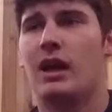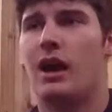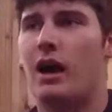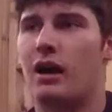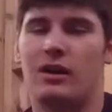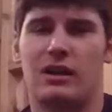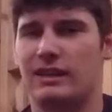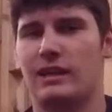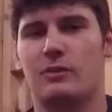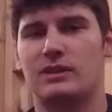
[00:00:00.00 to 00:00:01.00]
I
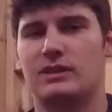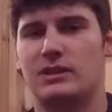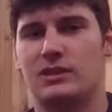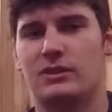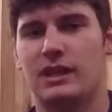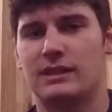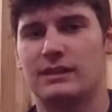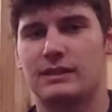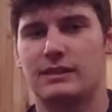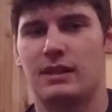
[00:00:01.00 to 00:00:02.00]
can't wait to see you guys
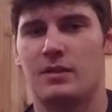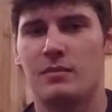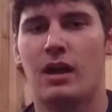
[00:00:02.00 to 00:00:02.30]
next time.